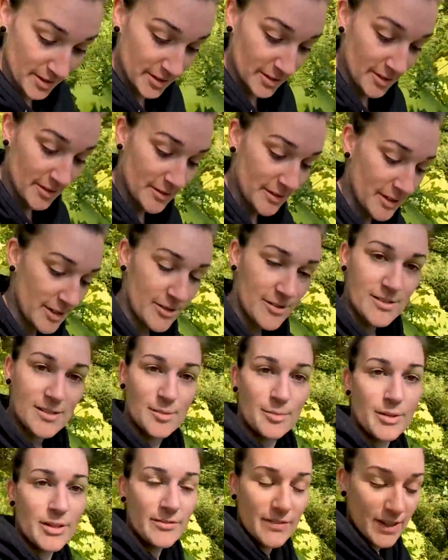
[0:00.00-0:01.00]
the hill. There's
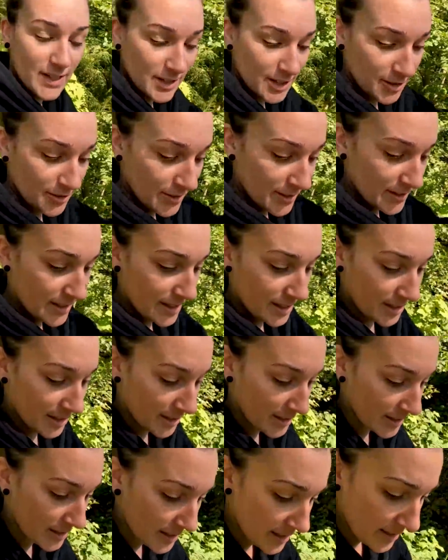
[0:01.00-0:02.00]
a bit of a clearing
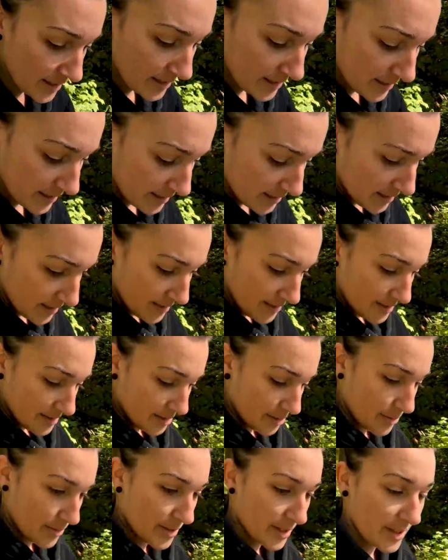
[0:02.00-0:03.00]
there.
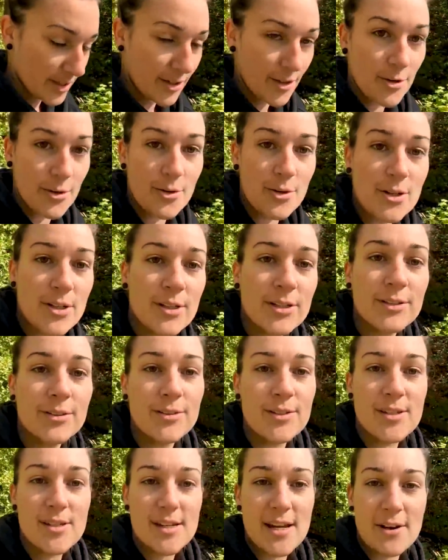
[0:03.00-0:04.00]
So we're gonna go
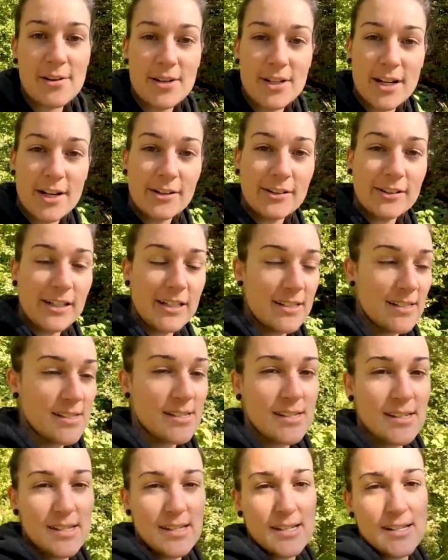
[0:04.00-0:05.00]
scout it out and
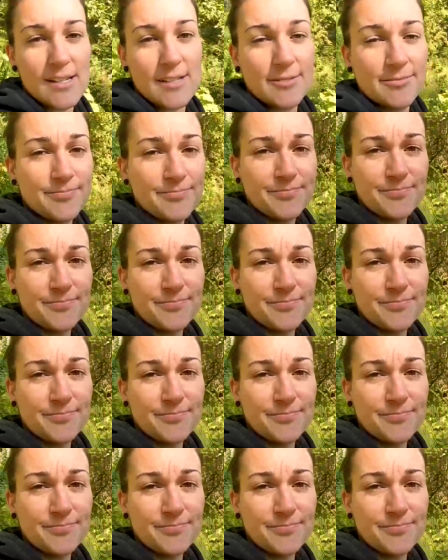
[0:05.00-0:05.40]
see